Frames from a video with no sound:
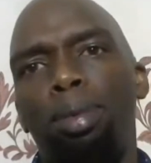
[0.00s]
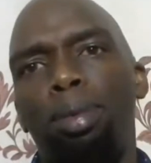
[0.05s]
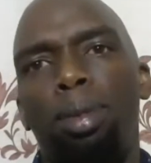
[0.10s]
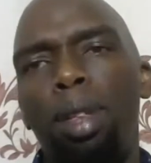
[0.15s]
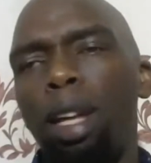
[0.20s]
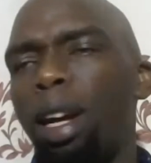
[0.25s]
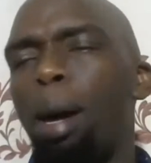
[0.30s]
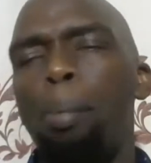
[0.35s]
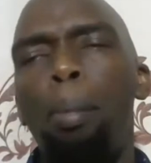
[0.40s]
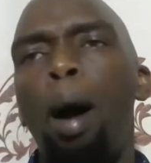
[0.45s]

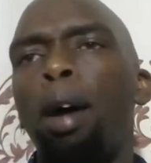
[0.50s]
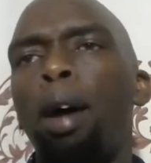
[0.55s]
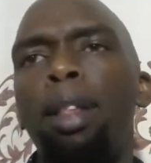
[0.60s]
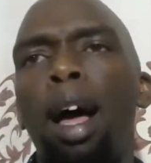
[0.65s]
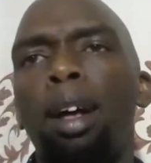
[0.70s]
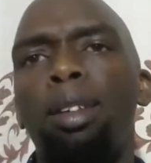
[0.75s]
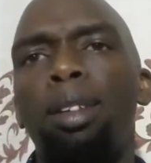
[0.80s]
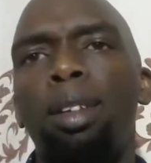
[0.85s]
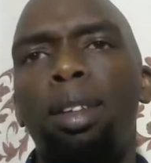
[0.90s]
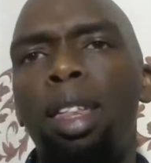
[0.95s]
Think about
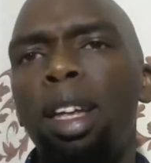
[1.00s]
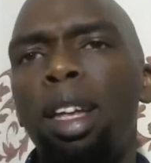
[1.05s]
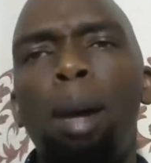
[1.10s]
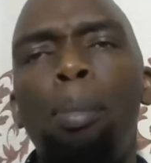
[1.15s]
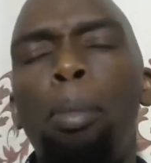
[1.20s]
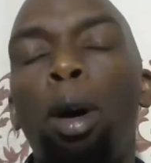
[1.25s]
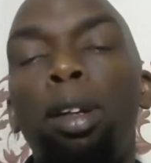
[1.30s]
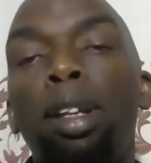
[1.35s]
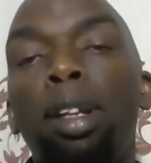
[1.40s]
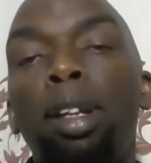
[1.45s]

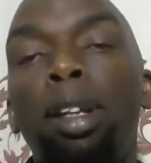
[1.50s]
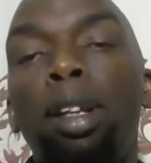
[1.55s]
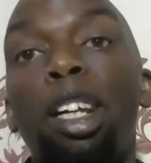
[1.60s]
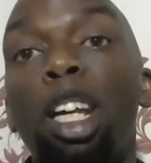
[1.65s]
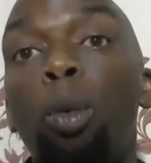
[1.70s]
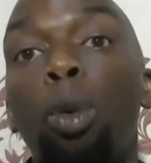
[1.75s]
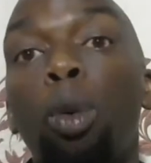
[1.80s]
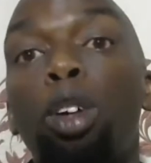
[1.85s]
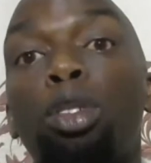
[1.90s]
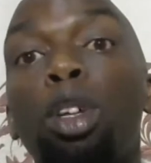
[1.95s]
that. He
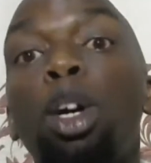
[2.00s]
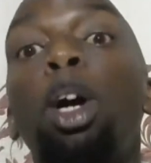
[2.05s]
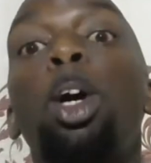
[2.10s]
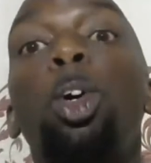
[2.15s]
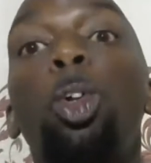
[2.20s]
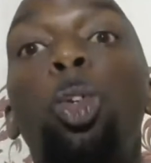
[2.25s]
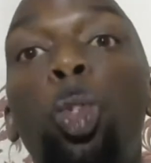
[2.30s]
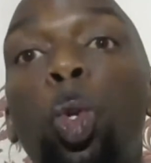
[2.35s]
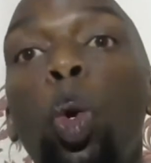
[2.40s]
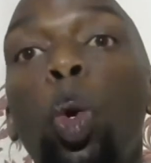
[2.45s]
was
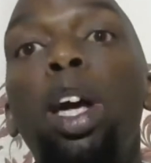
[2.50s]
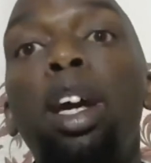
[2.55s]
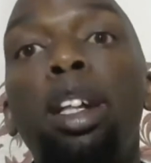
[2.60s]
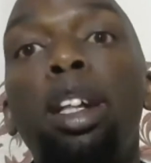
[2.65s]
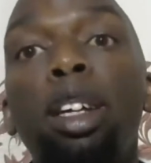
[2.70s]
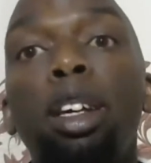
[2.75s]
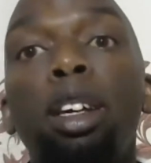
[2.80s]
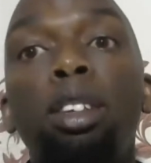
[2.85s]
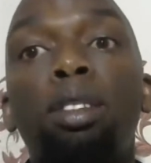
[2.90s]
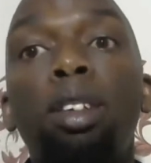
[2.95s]

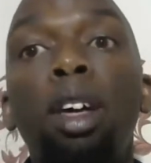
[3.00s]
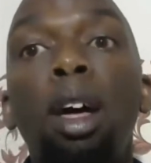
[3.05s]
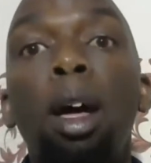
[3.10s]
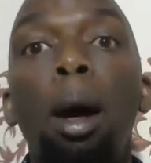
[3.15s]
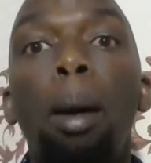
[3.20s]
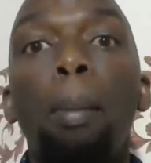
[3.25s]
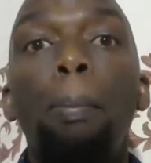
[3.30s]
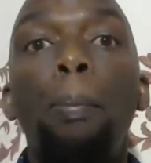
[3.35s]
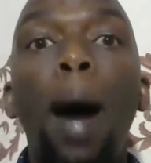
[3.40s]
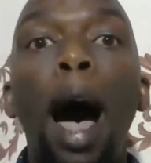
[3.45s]
doing this
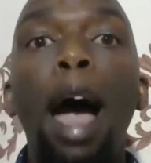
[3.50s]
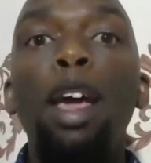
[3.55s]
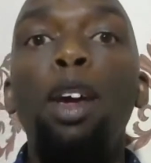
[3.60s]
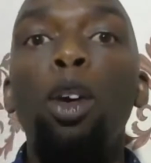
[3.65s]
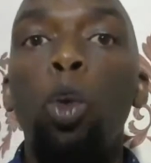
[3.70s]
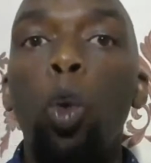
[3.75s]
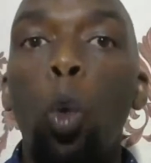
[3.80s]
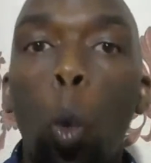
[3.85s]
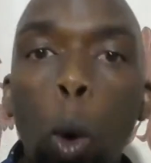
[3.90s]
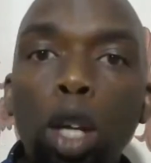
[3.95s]

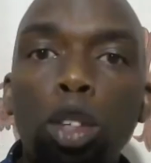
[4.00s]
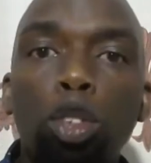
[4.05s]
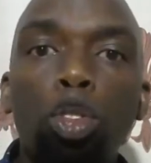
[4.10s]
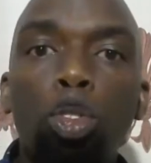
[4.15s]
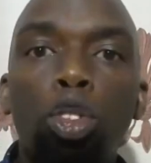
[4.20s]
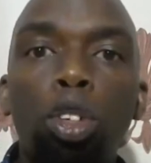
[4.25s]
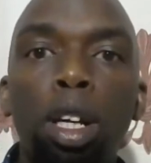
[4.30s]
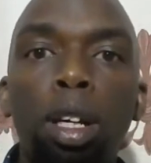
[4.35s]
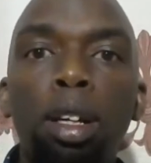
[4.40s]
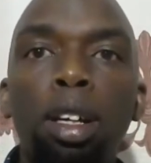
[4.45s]
by
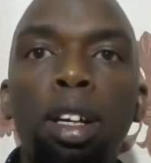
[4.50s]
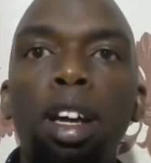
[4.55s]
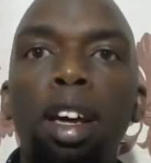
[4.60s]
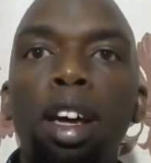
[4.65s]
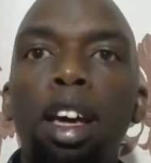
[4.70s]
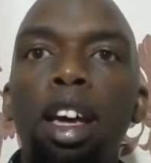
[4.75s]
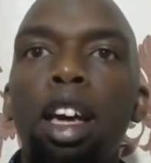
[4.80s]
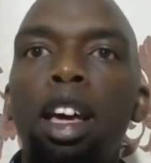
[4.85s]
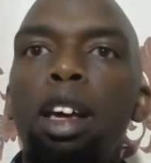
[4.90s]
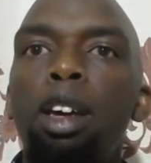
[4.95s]
wasting
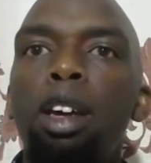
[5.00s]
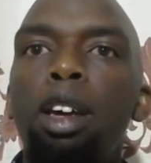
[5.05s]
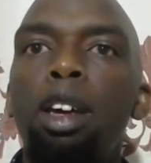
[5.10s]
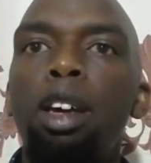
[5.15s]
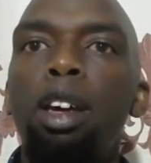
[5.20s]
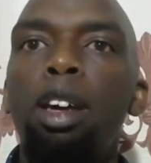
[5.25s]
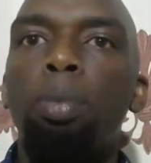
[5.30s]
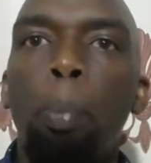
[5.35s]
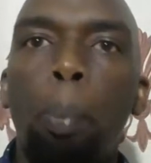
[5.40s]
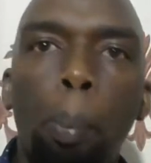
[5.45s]

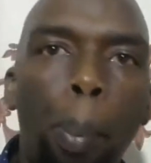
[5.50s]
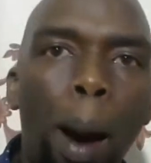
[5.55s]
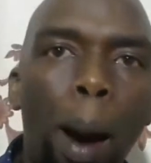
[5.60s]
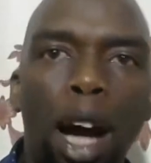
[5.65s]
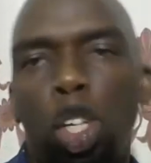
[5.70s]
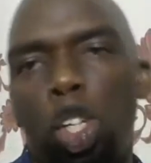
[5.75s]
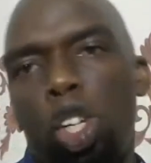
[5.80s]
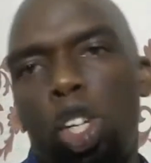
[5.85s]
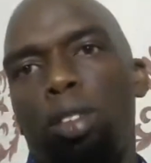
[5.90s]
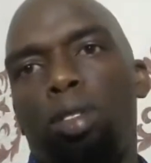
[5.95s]
his
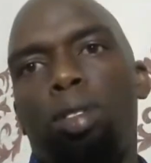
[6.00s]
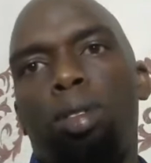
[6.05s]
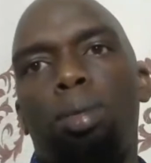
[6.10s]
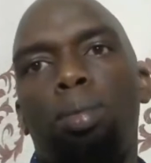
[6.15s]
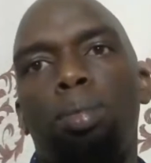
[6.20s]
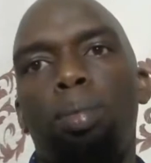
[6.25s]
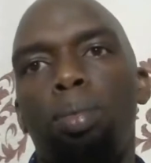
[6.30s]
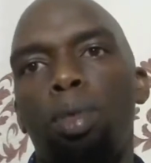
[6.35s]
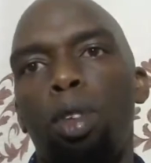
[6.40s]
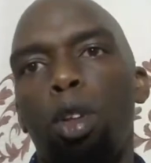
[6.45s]
punches.
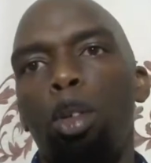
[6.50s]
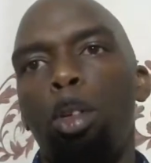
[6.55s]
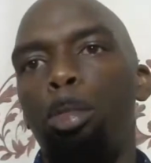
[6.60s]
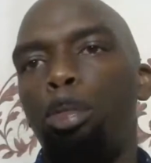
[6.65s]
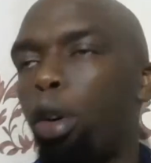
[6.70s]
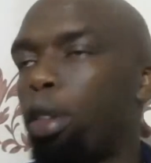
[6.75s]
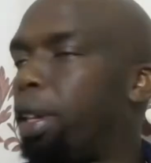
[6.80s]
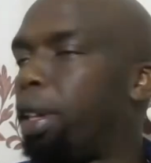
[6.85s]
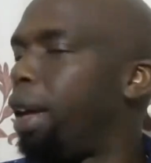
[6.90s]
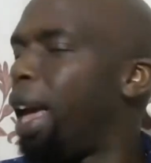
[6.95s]

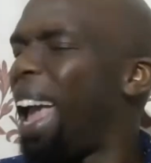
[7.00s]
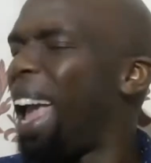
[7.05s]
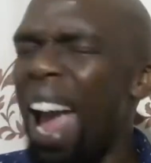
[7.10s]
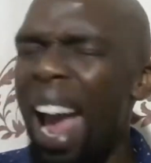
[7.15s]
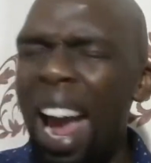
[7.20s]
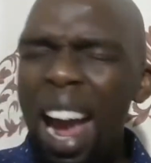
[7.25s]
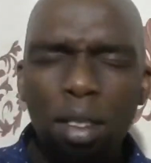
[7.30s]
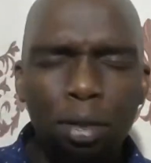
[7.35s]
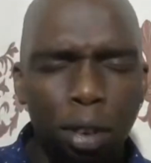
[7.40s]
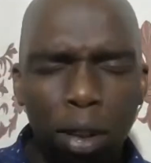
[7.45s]
For
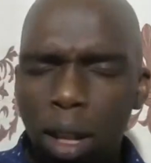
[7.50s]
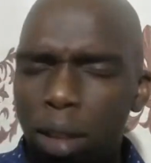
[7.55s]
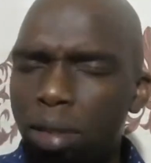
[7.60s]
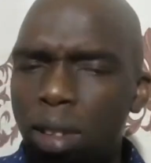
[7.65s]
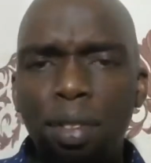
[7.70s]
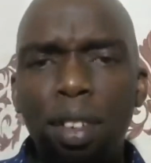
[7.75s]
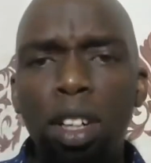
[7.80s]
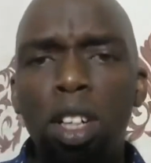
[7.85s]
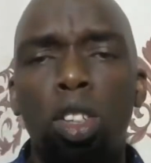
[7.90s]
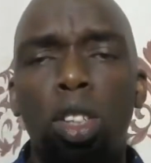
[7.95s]
the
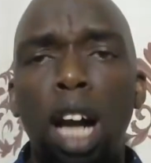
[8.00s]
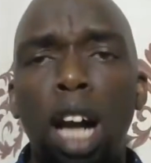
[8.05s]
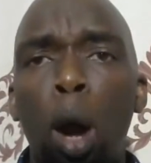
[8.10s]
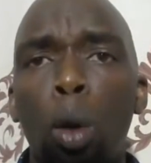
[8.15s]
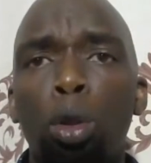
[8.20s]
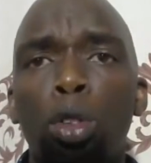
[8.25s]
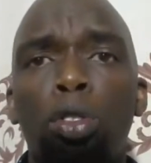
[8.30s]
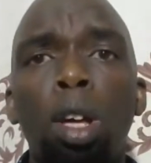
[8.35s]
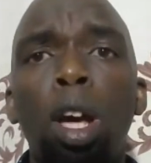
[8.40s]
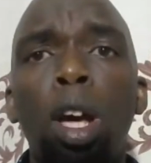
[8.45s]
seven
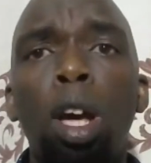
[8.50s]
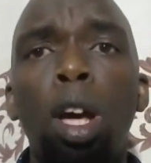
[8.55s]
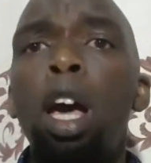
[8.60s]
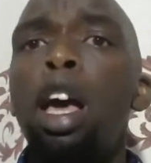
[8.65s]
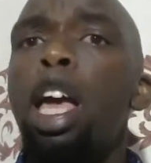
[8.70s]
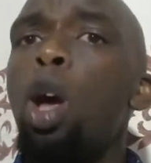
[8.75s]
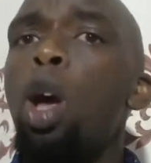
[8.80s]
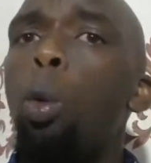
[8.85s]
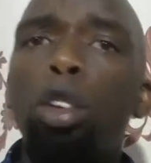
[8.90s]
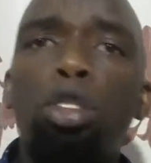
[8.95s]
rounds,
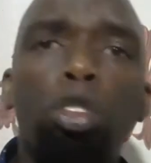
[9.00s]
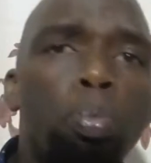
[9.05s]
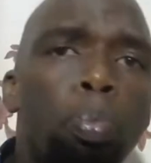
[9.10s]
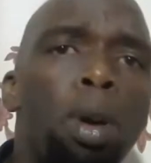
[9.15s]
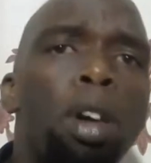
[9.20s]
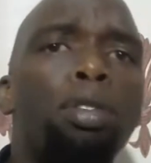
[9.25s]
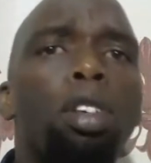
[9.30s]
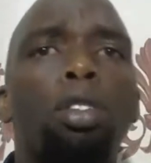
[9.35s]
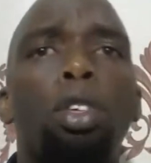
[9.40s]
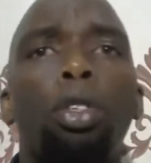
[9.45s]
he was
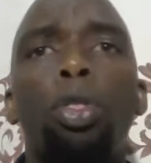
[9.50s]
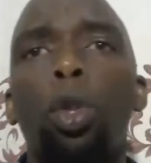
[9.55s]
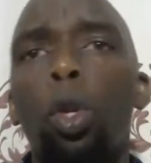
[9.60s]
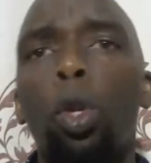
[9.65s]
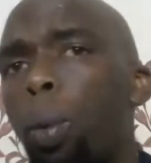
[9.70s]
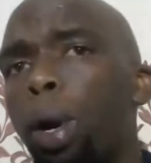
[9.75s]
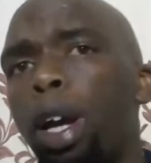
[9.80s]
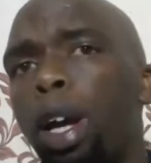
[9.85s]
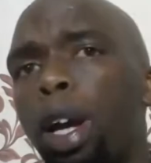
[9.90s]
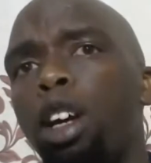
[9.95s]
busy
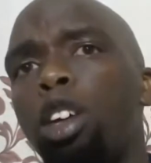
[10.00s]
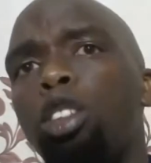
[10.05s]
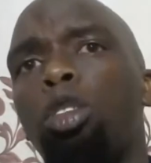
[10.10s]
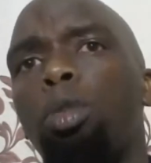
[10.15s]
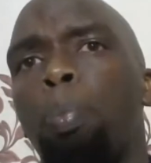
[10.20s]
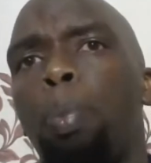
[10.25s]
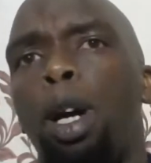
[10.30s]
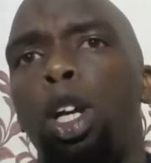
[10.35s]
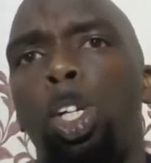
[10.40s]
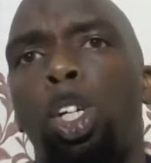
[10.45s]
throwing his
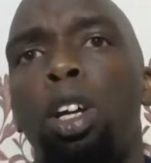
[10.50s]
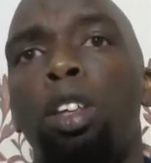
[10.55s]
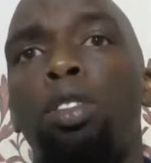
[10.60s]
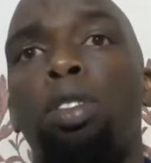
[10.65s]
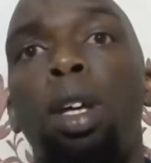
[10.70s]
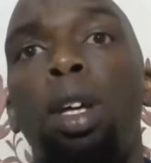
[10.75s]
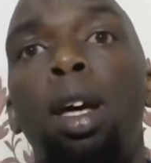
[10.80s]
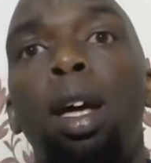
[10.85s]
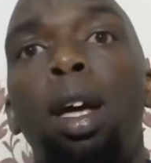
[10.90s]
punches.